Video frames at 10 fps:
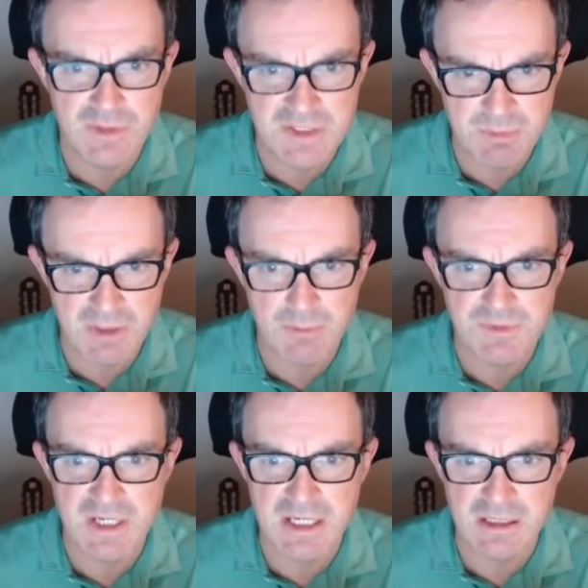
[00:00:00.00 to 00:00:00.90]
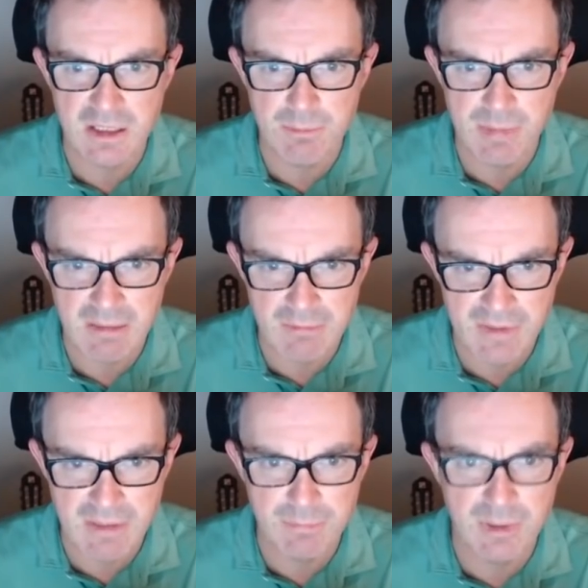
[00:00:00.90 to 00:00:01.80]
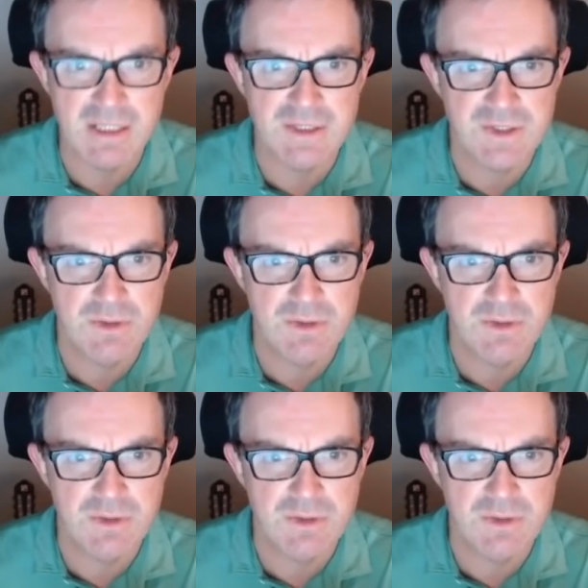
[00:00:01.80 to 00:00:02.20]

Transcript: this becomes an 8-9 pair and that breaks.